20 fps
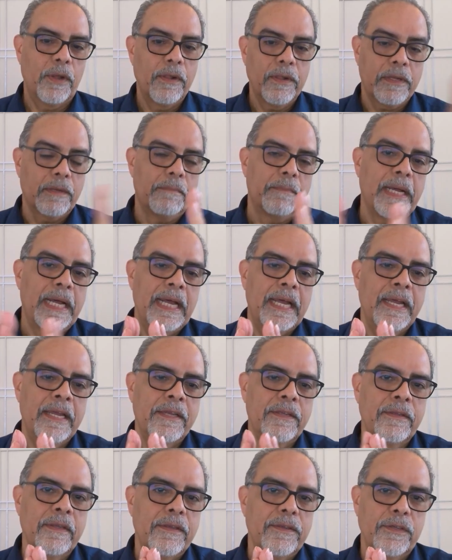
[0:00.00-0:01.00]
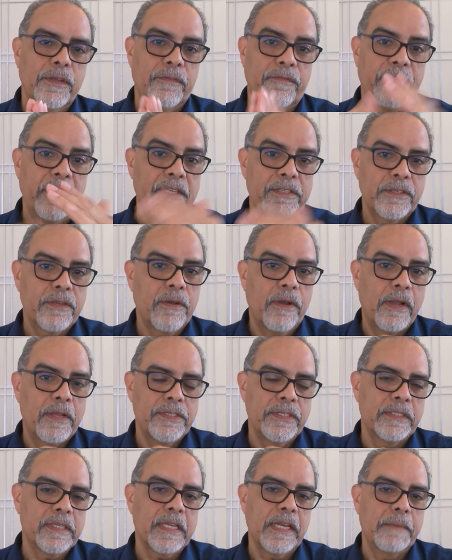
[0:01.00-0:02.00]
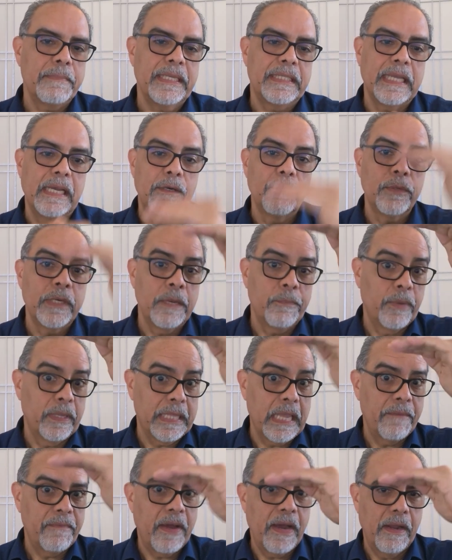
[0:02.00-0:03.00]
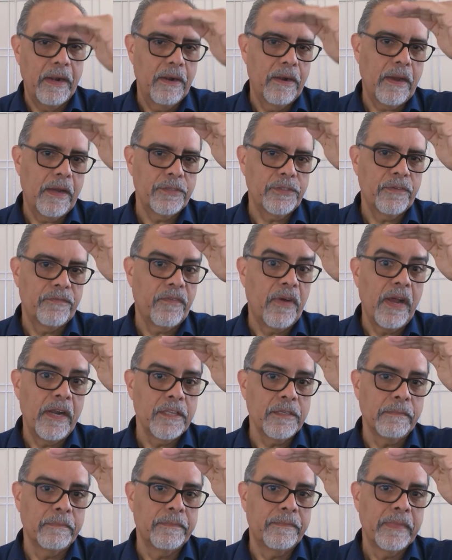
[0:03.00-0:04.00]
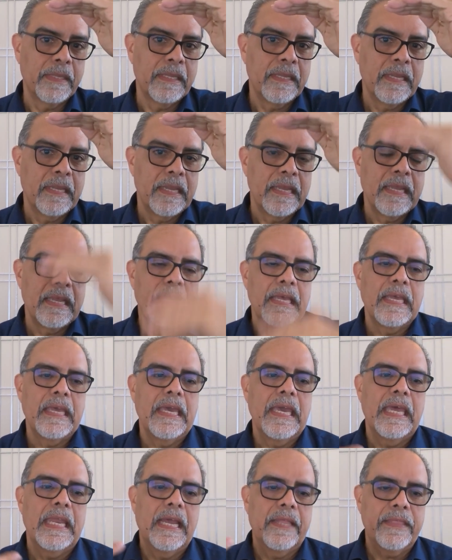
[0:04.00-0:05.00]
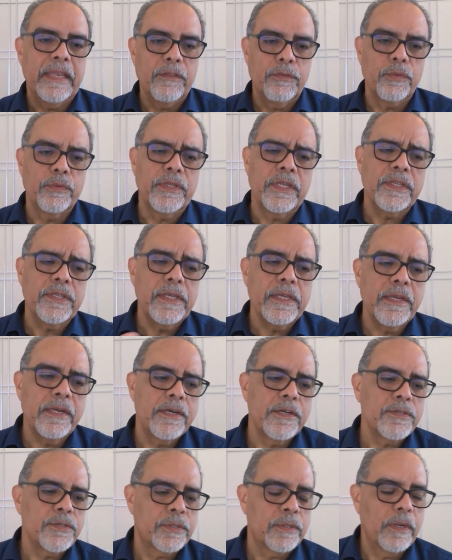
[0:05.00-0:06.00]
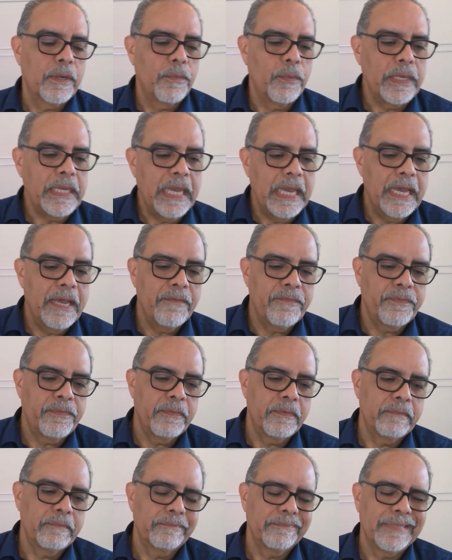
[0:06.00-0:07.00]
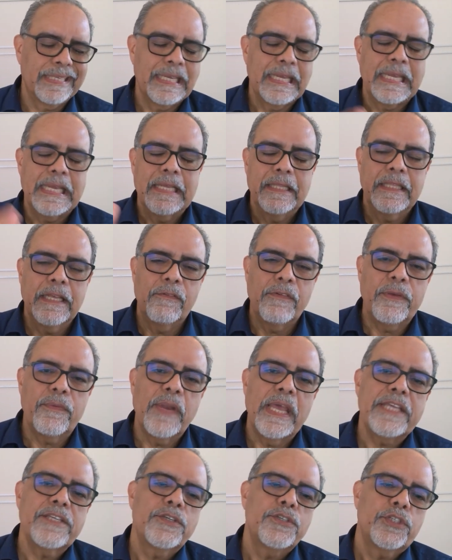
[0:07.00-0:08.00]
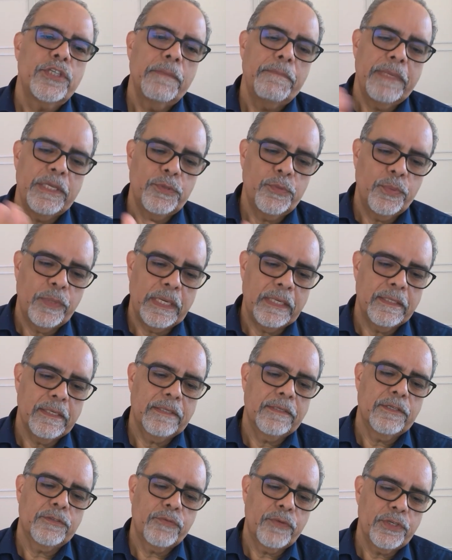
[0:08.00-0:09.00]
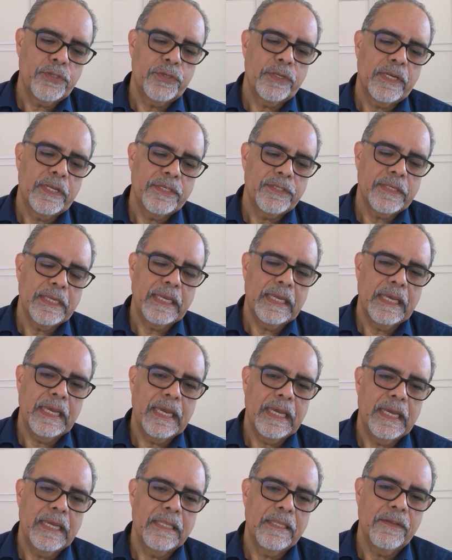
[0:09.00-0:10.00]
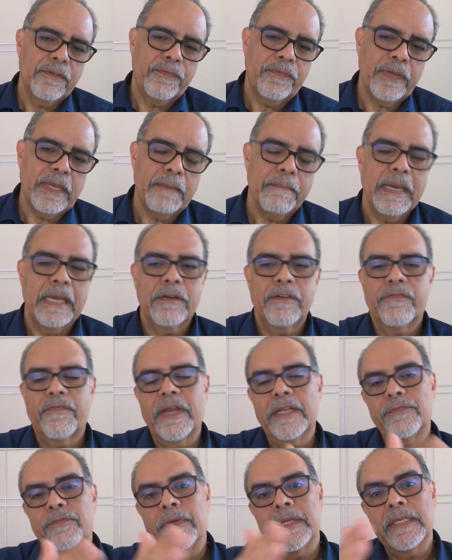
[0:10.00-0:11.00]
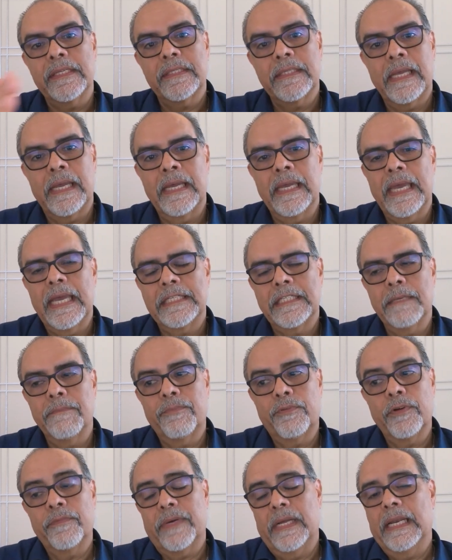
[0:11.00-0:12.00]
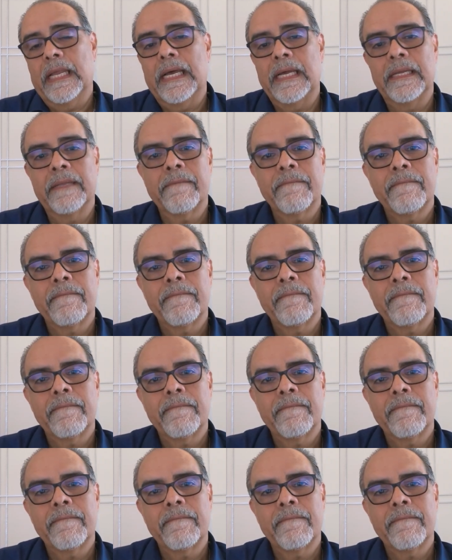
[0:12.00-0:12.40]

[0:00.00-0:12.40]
combined, the fixed cost is going to be diluted with that larger volume. And I think through the years, we have the relationship between the nutritionist and the feed manufacturing side has improved a lot.